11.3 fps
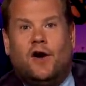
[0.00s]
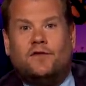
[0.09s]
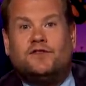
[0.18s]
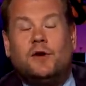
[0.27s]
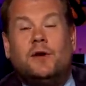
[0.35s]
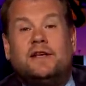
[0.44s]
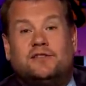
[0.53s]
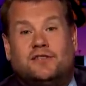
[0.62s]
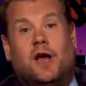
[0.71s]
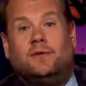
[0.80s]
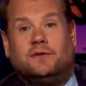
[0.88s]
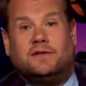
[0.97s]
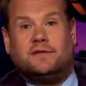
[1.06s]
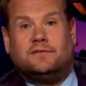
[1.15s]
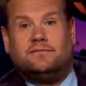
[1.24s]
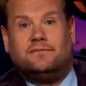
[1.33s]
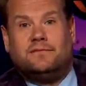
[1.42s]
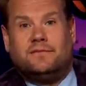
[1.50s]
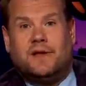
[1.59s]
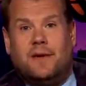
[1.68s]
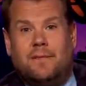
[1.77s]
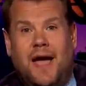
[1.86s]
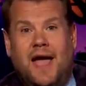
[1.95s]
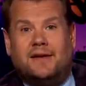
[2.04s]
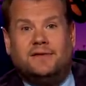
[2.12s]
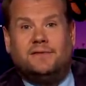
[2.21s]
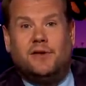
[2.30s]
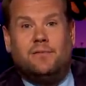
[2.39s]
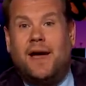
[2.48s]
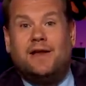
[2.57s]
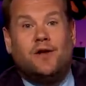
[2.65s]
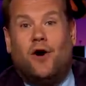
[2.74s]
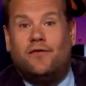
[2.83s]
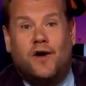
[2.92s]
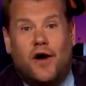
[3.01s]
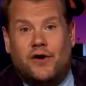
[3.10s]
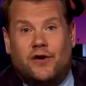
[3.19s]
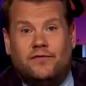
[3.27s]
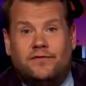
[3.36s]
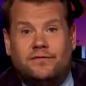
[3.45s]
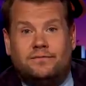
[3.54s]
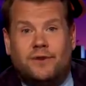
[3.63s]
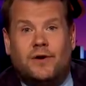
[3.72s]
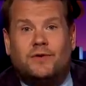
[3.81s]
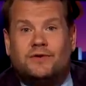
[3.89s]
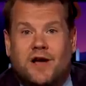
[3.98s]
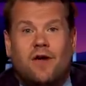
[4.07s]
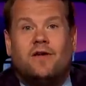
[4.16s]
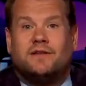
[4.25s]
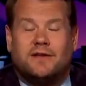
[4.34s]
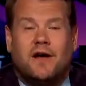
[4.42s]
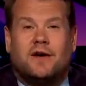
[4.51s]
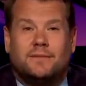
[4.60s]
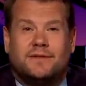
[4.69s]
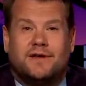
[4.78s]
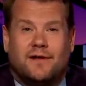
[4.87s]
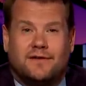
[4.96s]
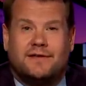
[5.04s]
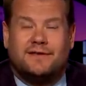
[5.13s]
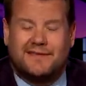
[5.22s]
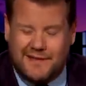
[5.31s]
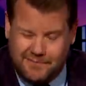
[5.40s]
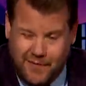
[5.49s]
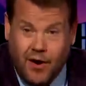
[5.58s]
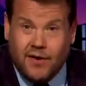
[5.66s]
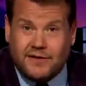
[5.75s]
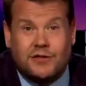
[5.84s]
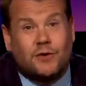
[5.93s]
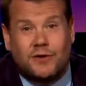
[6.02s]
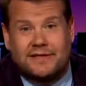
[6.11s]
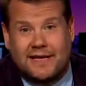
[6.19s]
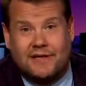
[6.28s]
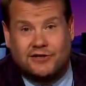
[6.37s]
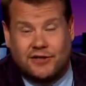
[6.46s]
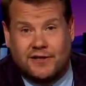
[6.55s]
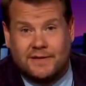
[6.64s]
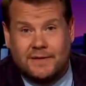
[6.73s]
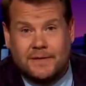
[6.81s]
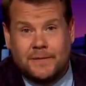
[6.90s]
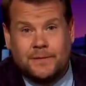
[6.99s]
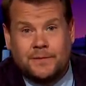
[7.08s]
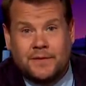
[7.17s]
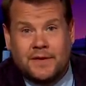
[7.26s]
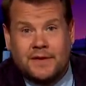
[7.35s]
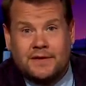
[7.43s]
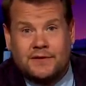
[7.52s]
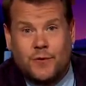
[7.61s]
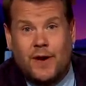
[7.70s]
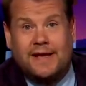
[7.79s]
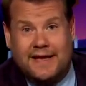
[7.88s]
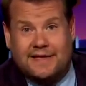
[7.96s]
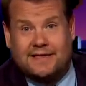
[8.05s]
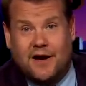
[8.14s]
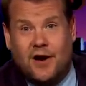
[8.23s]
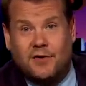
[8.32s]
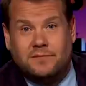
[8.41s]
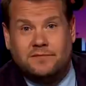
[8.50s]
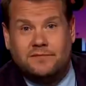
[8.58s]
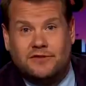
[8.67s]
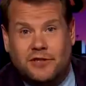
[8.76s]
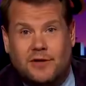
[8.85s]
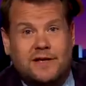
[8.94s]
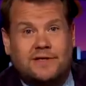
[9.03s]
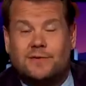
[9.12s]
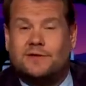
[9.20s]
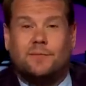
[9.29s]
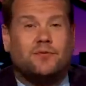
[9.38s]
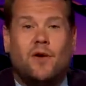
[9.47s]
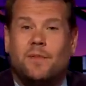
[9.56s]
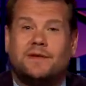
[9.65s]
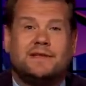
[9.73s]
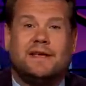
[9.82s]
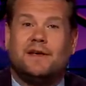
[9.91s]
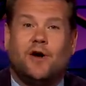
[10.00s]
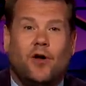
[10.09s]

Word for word: of Julius Jones, a man you may not have heard of, but whose current circumstances demand your attention. 20 years ago, Julius was a promising